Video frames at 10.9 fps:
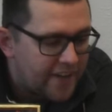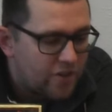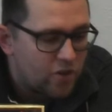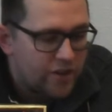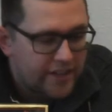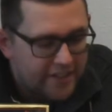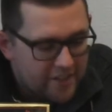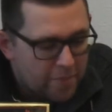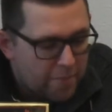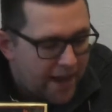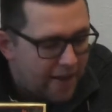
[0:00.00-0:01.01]
and you're looking at
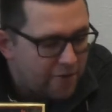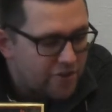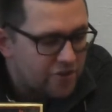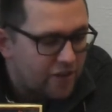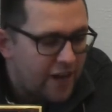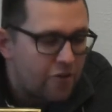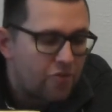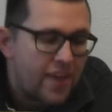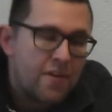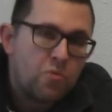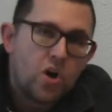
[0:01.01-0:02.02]
the powers that are out
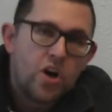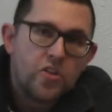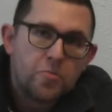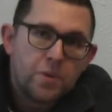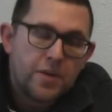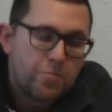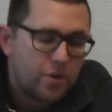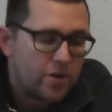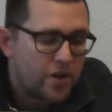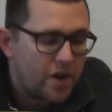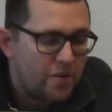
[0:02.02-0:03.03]
there, what other people
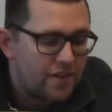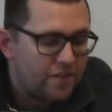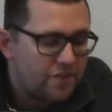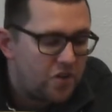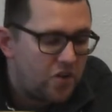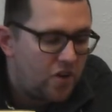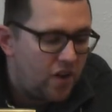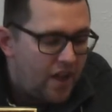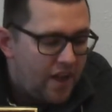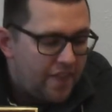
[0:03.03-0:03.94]
are going for.